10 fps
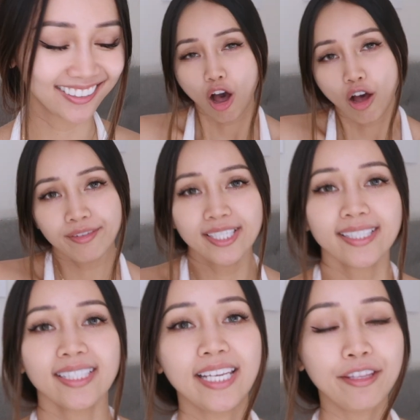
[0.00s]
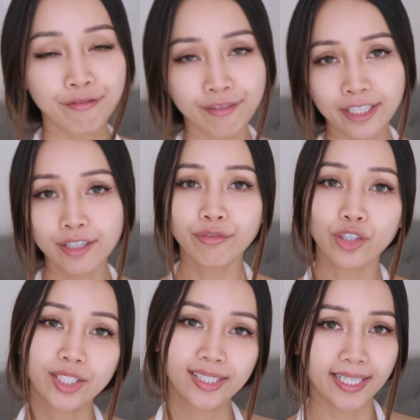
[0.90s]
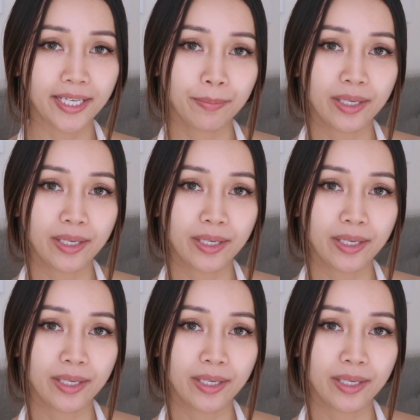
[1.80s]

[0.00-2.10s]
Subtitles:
Obviously, the very first tip